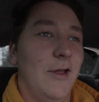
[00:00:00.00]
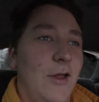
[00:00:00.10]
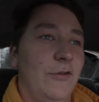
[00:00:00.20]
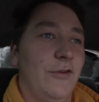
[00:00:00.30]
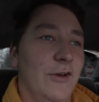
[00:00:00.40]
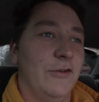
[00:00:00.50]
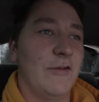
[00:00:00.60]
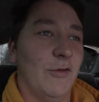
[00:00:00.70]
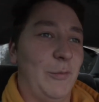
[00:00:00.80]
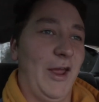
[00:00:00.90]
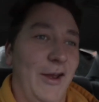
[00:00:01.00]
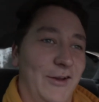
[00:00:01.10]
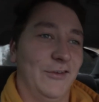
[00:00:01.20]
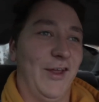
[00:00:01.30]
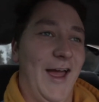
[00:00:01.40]
Sydney's having a
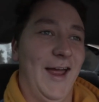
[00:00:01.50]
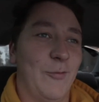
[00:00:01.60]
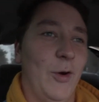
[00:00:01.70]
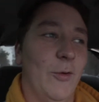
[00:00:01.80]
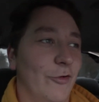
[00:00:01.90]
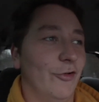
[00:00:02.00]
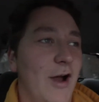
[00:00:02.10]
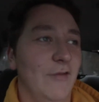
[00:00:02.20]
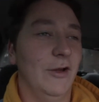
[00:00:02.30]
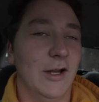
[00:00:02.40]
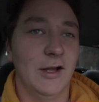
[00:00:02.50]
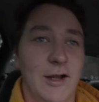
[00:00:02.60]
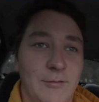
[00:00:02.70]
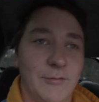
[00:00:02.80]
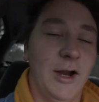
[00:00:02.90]
panic attack while we're driving.
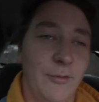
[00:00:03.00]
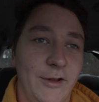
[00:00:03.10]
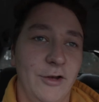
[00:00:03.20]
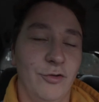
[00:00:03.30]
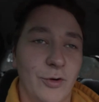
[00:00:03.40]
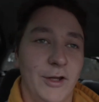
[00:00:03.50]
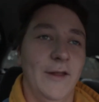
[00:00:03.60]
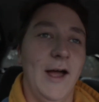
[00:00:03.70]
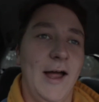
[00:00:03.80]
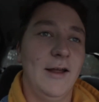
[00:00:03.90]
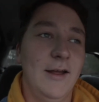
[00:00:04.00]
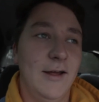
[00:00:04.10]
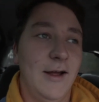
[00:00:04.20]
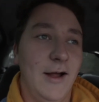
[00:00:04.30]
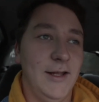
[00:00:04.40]
I'm not really enjoying that.
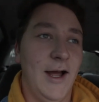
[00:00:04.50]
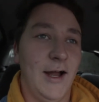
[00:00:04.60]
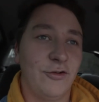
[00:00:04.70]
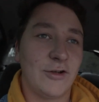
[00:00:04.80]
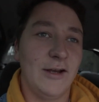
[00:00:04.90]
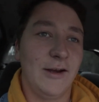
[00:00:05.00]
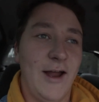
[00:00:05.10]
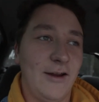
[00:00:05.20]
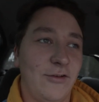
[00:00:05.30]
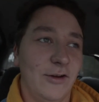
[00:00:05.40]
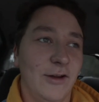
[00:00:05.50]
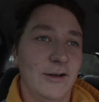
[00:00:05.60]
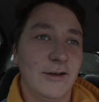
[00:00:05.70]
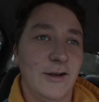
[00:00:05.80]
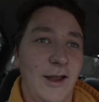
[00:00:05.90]
Yeah, I just got in an
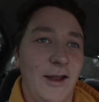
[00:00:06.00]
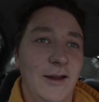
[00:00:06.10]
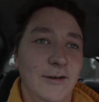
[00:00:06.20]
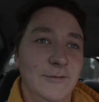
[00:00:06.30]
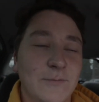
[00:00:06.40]
accident and,